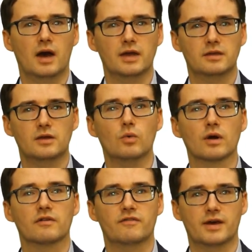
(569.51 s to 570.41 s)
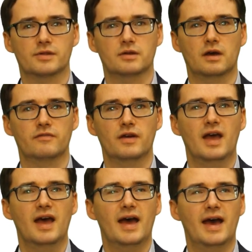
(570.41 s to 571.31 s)
IT work fast enough,
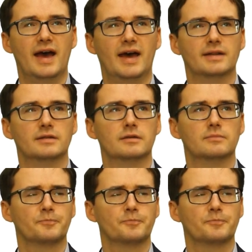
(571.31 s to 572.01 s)
and